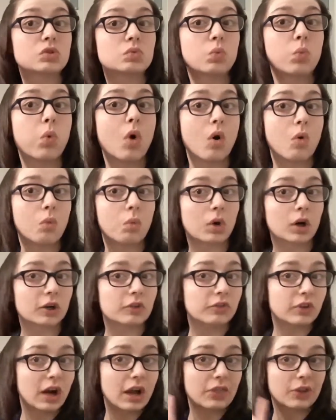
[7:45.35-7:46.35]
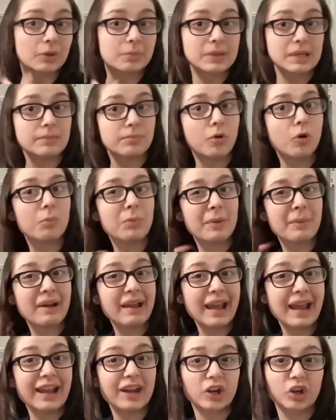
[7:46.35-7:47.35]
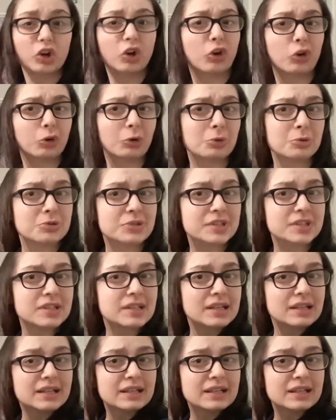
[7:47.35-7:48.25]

won't work for other people, but my hair curls.